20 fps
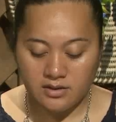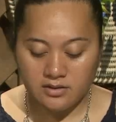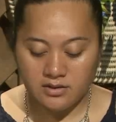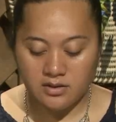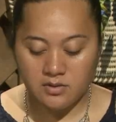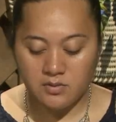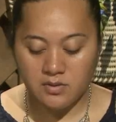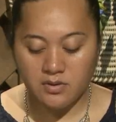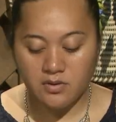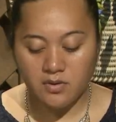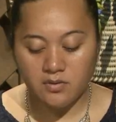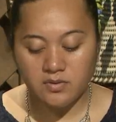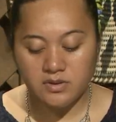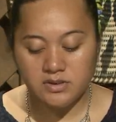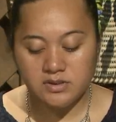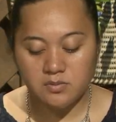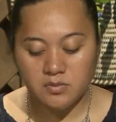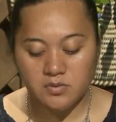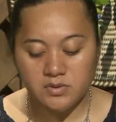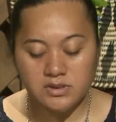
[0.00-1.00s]
at the Niue Golf
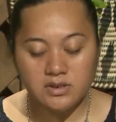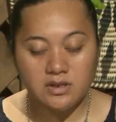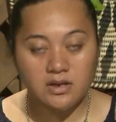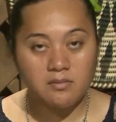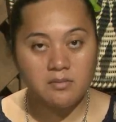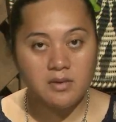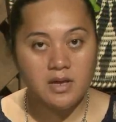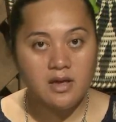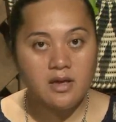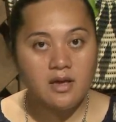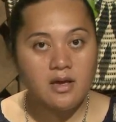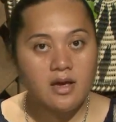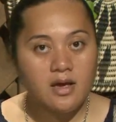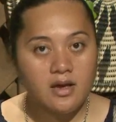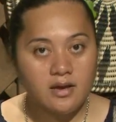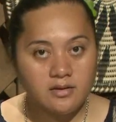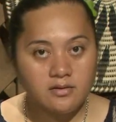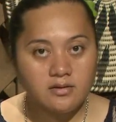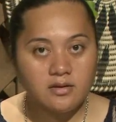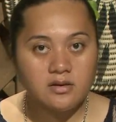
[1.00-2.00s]
and Sports Club,
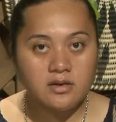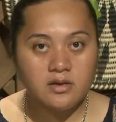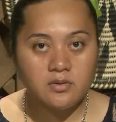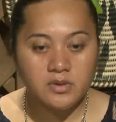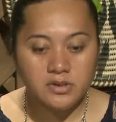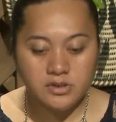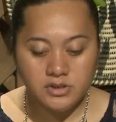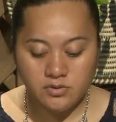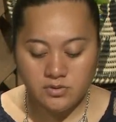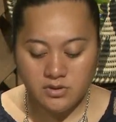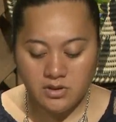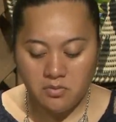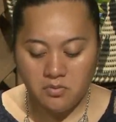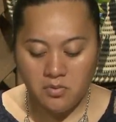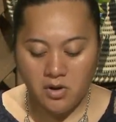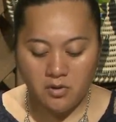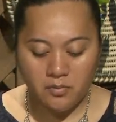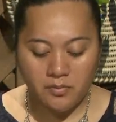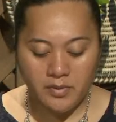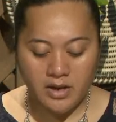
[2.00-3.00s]
and the Niue Junior
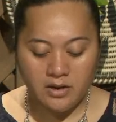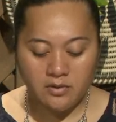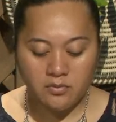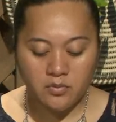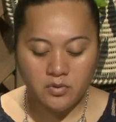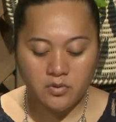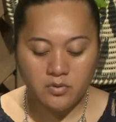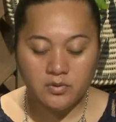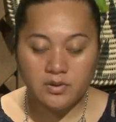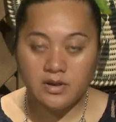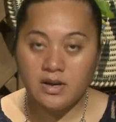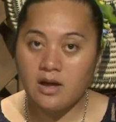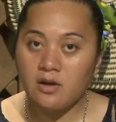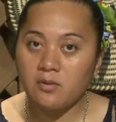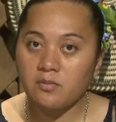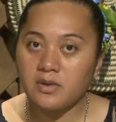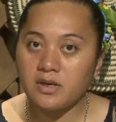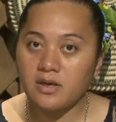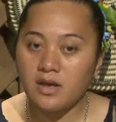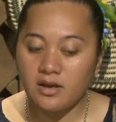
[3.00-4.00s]
Rockman will now
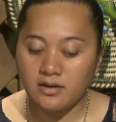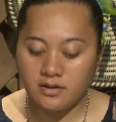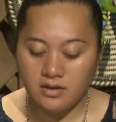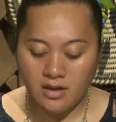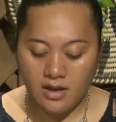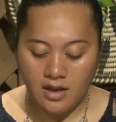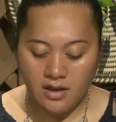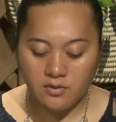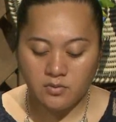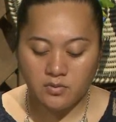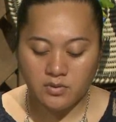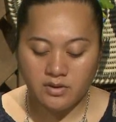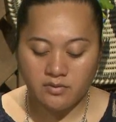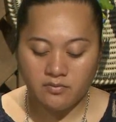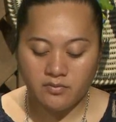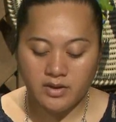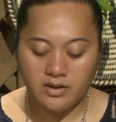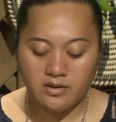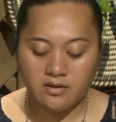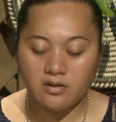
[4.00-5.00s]
be an annual
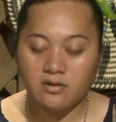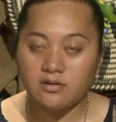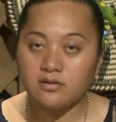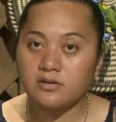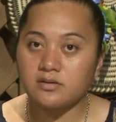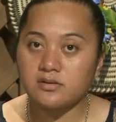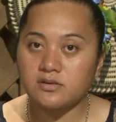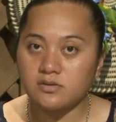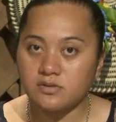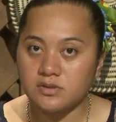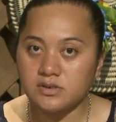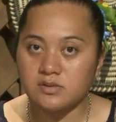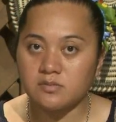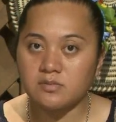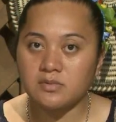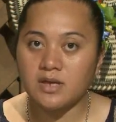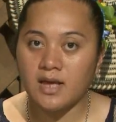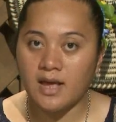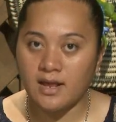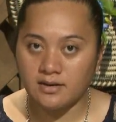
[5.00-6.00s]
event on the
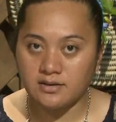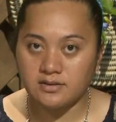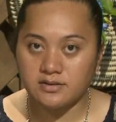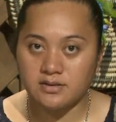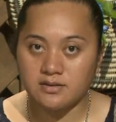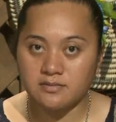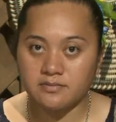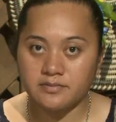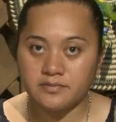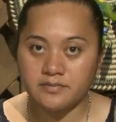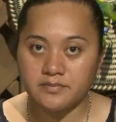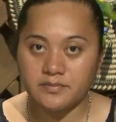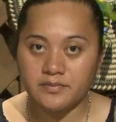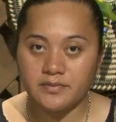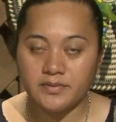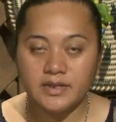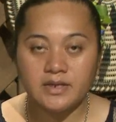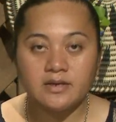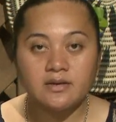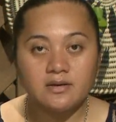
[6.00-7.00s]
tourism calendar.
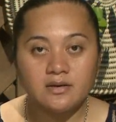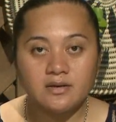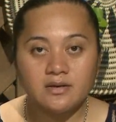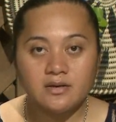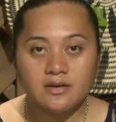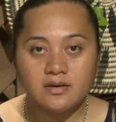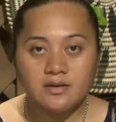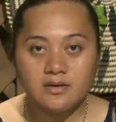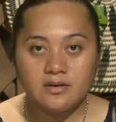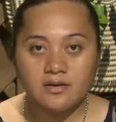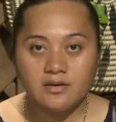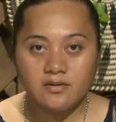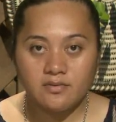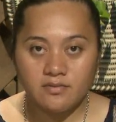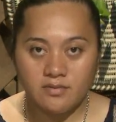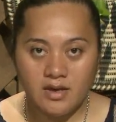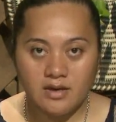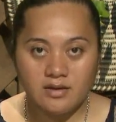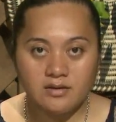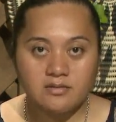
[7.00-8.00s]

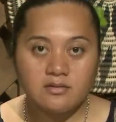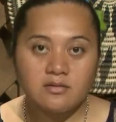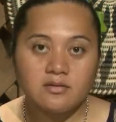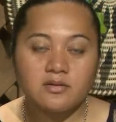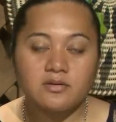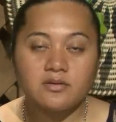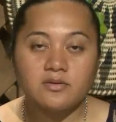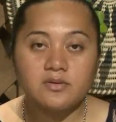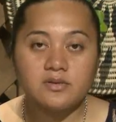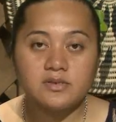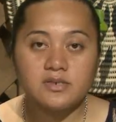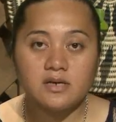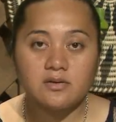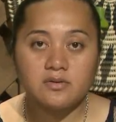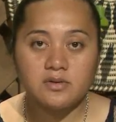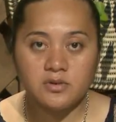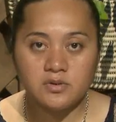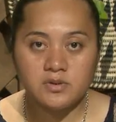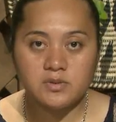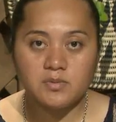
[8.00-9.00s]
That concludes our
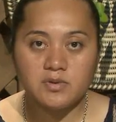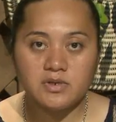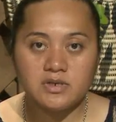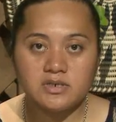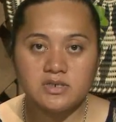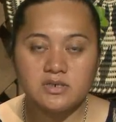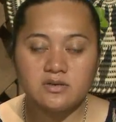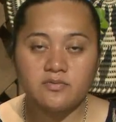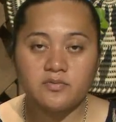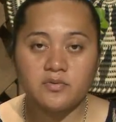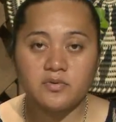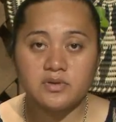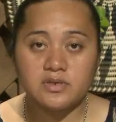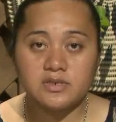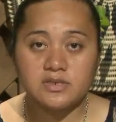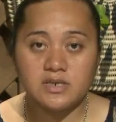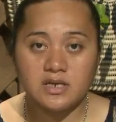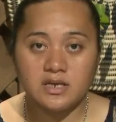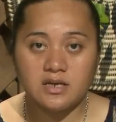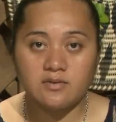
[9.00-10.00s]
news bulletin for
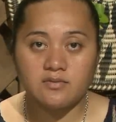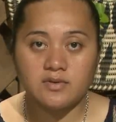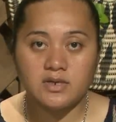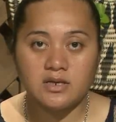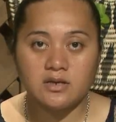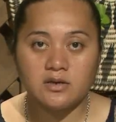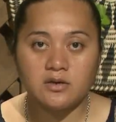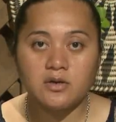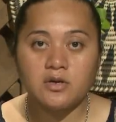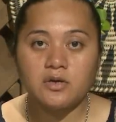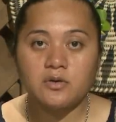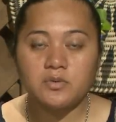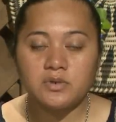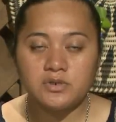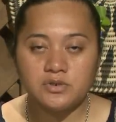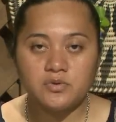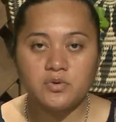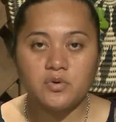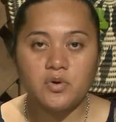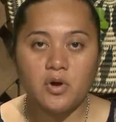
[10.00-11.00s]
this evening. We
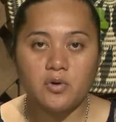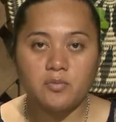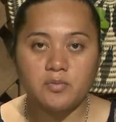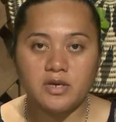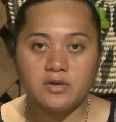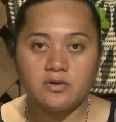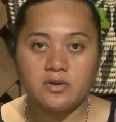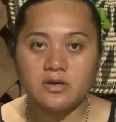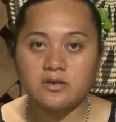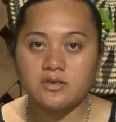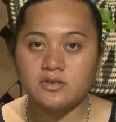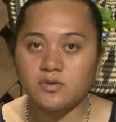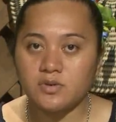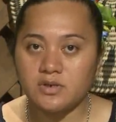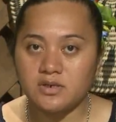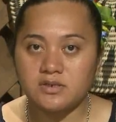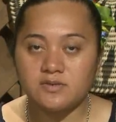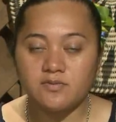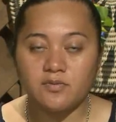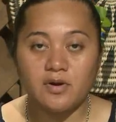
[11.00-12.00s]
do hope that you can join
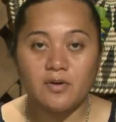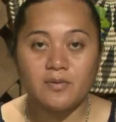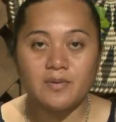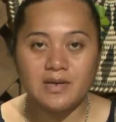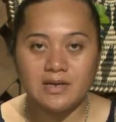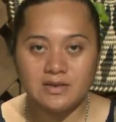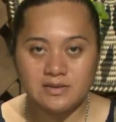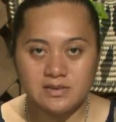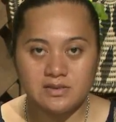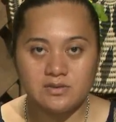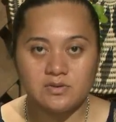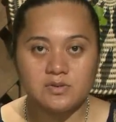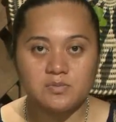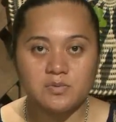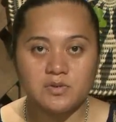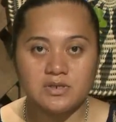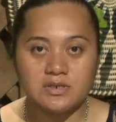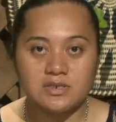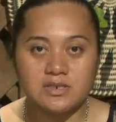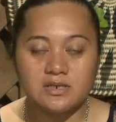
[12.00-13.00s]
us for our next news
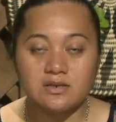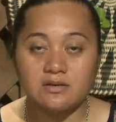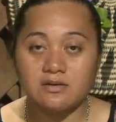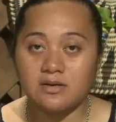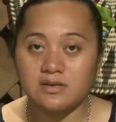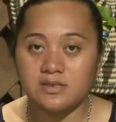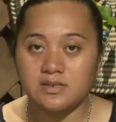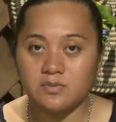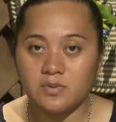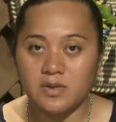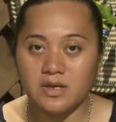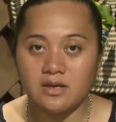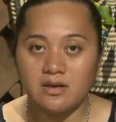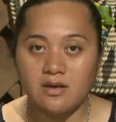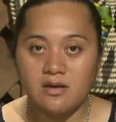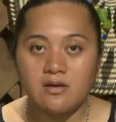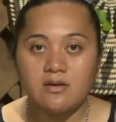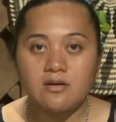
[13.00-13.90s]
bulletin next week.